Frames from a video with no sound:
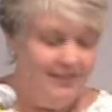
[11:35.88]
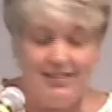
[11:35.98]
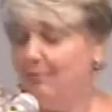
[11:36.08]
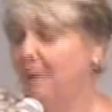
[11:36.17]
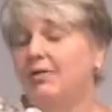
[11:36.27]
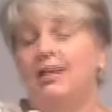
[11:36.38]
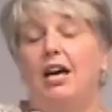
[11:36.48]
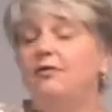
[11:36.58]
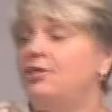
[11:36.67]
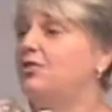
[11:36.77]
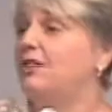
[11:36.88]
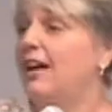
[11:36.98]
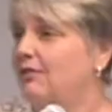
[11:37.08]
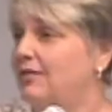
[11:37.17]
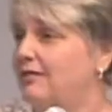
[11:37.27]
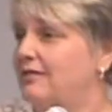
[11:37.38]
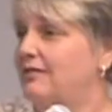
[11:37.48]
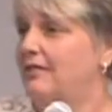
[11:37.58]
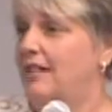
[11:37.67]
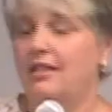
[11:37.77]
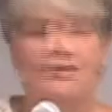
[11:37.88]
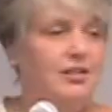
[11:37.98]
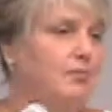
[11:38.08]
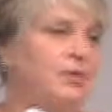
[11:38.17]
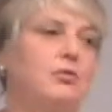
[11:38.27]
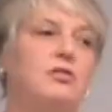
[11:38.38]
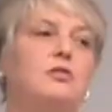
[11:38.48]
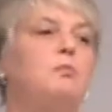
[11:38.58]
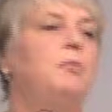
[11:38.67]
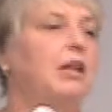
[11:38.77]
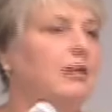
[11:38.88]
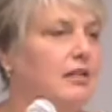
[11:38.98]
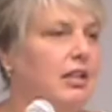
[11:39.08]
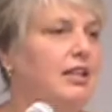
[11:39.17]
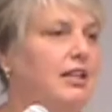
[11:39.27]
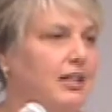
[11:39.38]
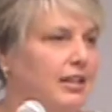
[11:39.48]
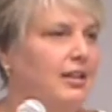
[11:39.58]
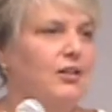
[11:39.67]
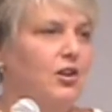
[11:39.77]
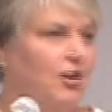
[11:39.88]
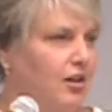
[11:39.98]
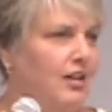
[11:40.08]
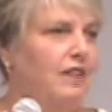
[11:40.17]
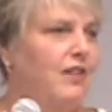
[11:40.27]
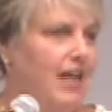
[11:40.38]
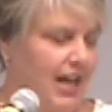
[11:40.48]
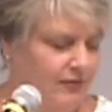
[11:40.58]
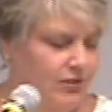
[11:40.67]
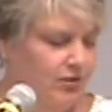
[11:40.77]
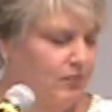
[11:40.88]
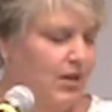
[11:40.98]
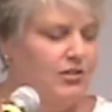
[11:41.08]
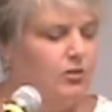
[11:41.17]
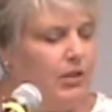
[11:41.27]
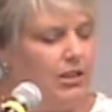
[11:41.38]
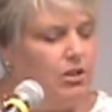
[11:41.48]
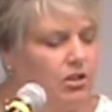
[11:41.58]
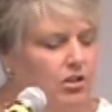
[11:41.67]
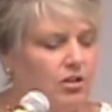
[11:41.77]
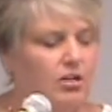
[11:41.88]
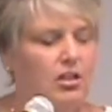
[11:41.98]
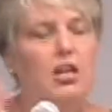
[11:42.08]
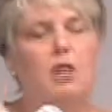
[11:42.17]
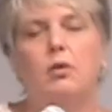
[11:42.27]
Some people love to travel. And some people just barely get in the car if they have to, right? So we learn.